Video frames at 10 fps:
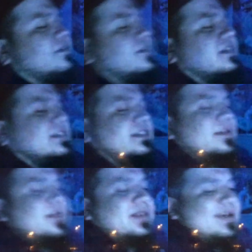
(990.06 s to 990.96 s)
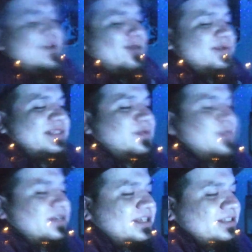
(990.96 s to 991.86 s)
is this something I want to be
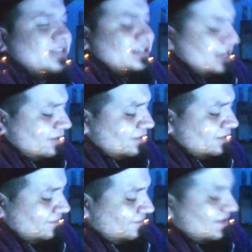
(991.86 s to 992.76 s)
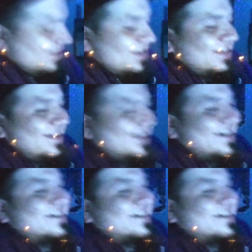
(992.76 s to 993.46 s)
smoking at this hour? Fuck yeah.